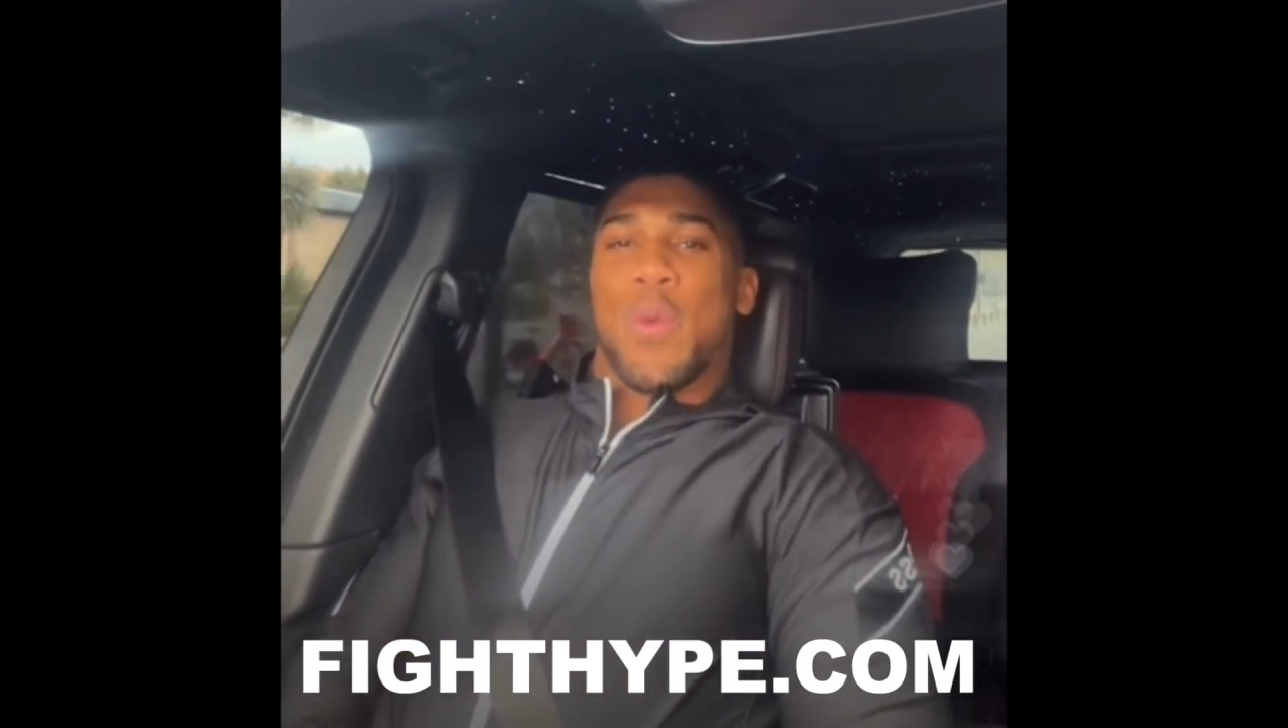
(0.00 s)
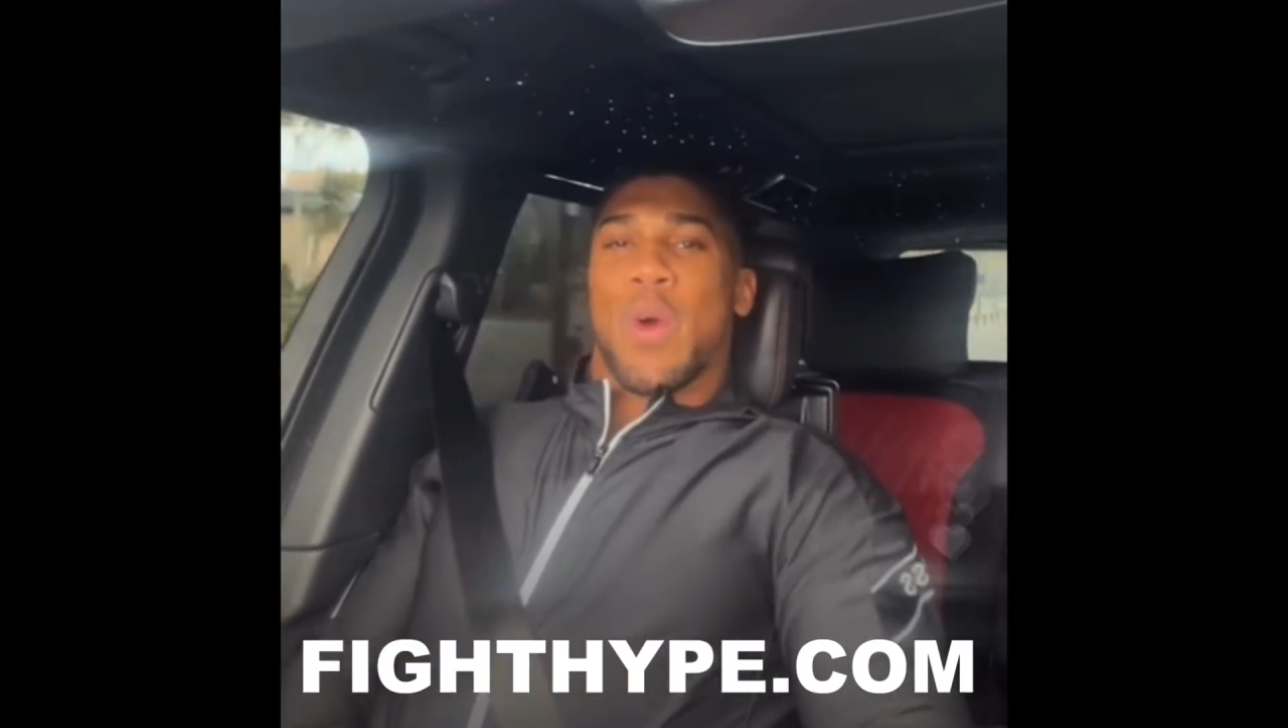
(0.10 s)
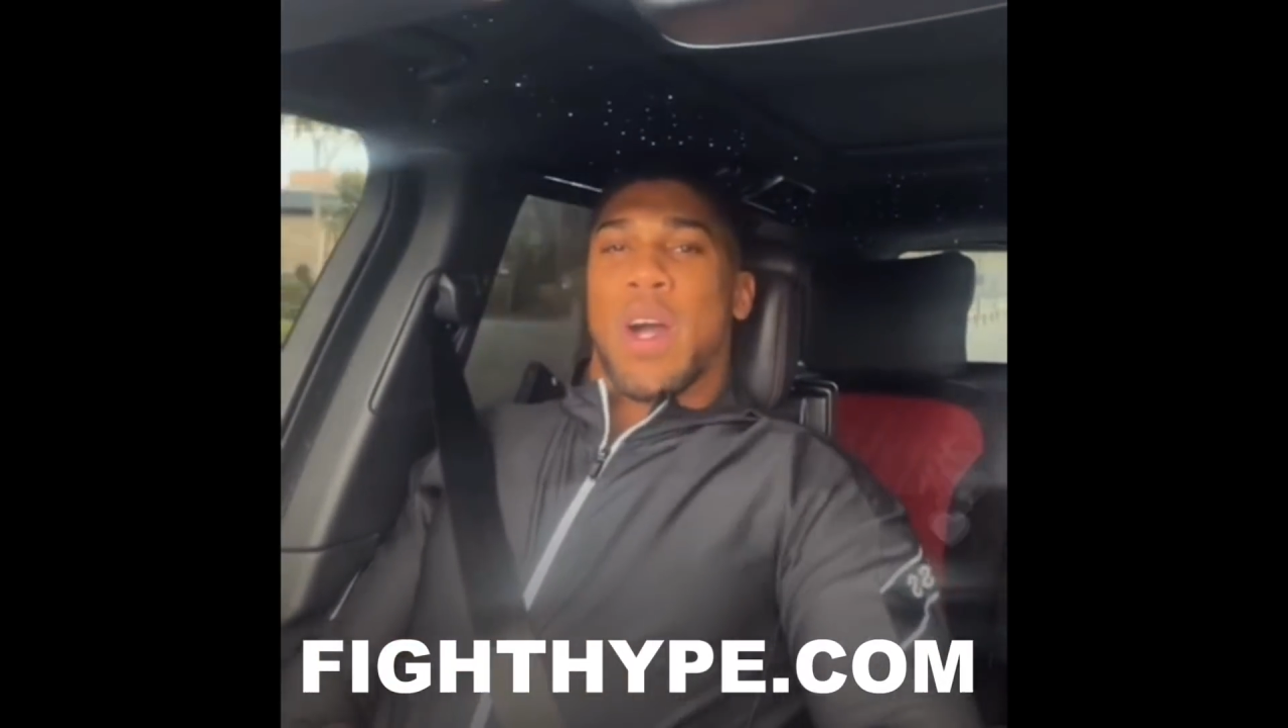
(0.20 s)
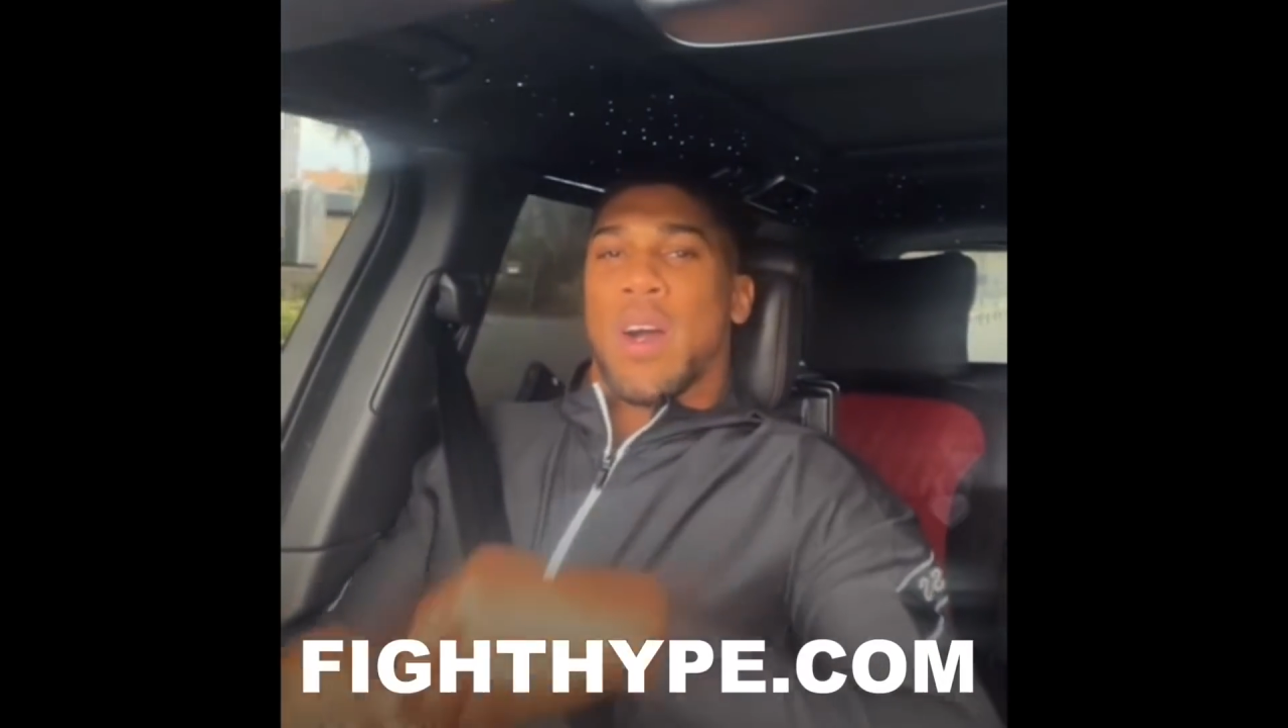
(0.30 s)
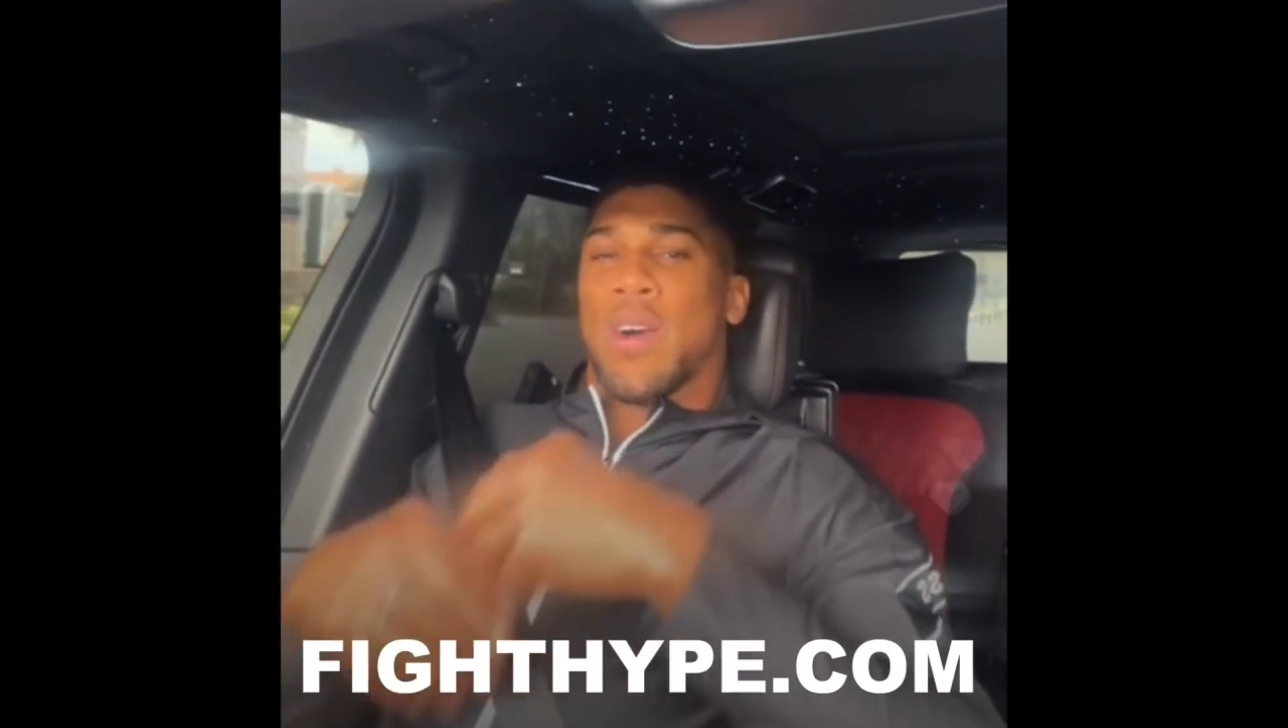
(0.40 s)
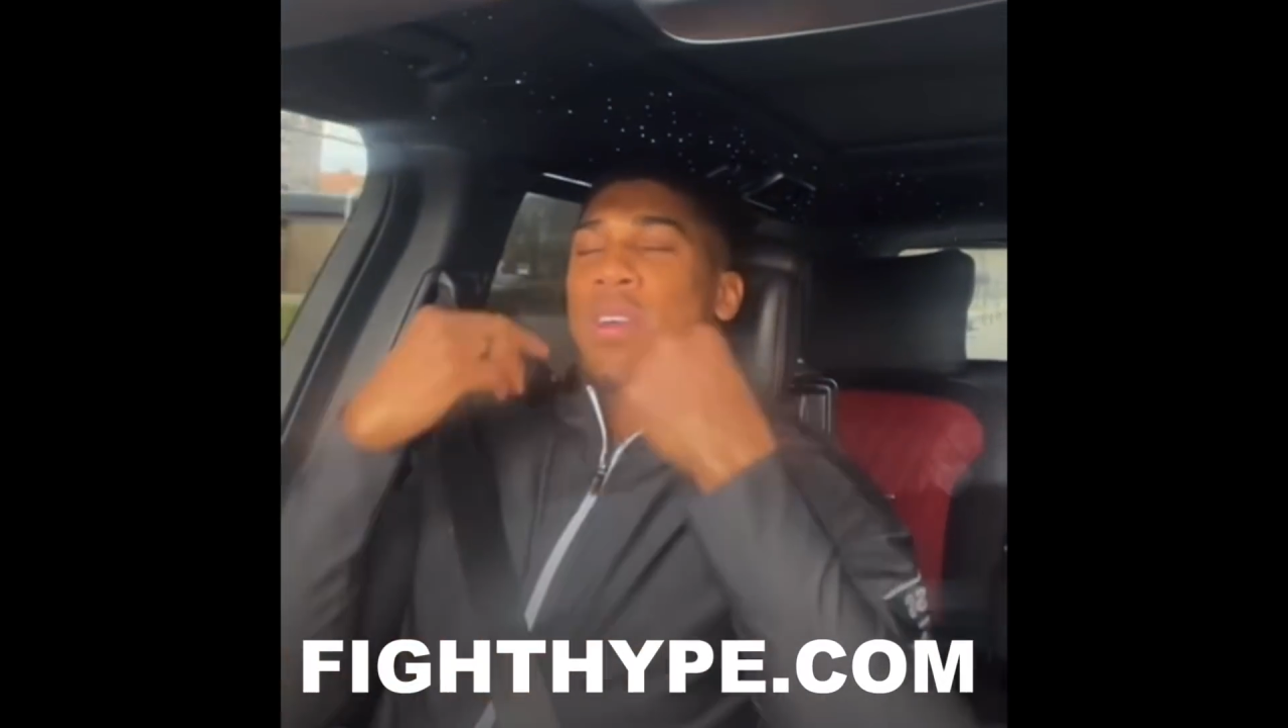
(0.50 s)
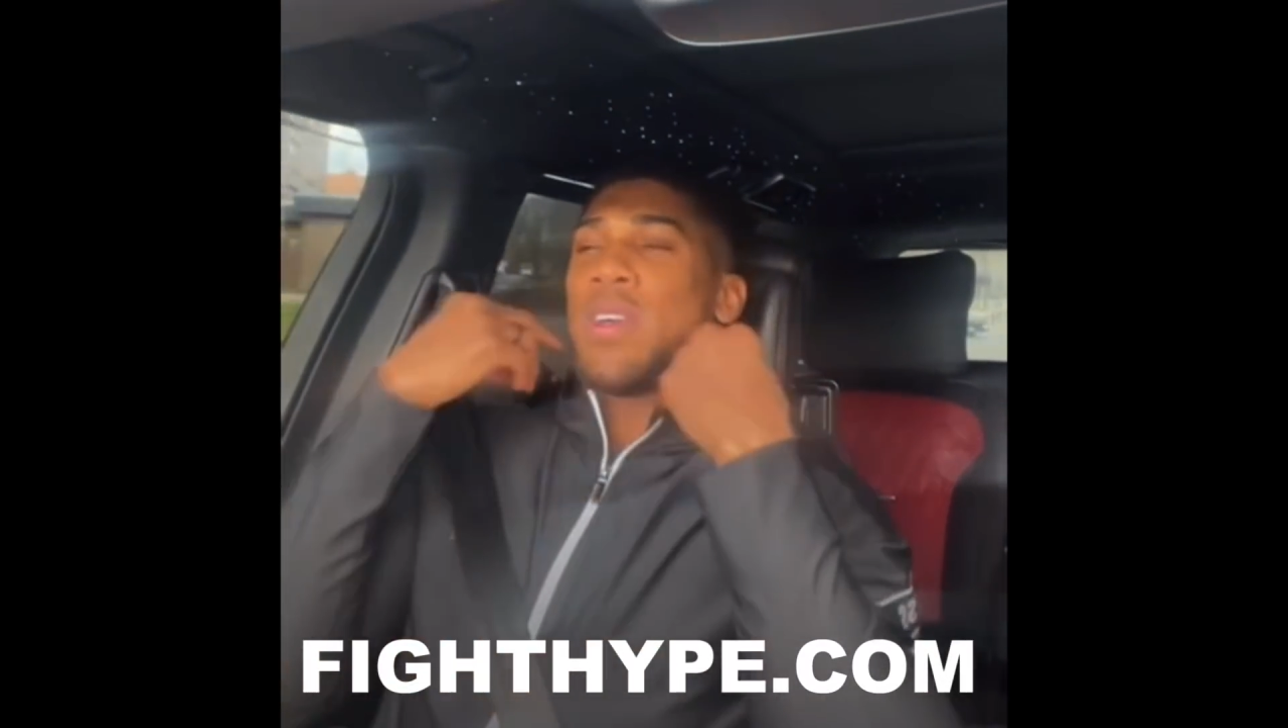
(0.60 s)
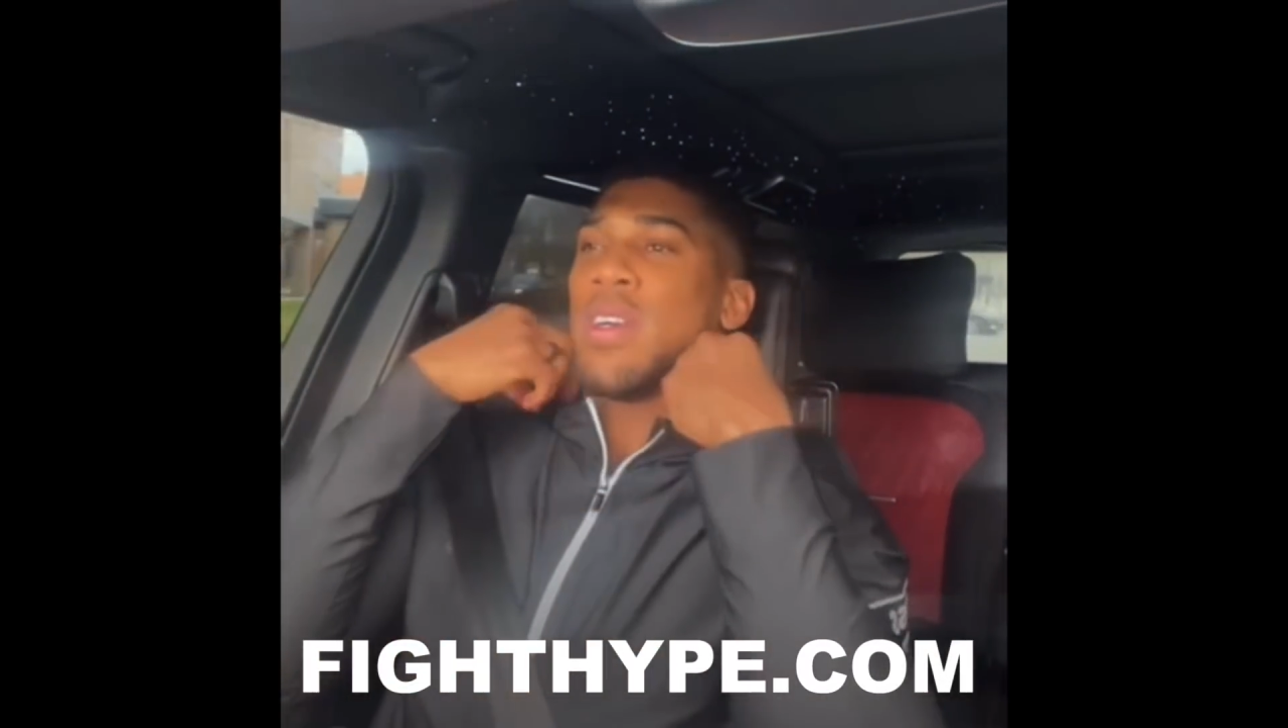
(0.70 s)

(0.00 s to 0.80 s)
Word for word: well.